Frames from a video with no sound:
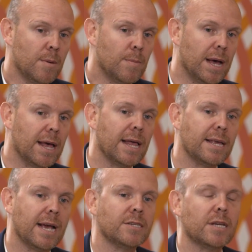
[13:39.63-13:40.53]
But I
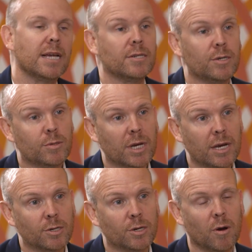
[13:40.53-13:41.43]
think as you
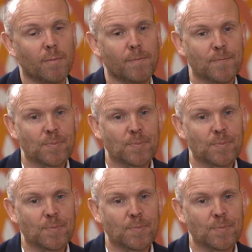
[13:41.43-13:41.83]
touched on,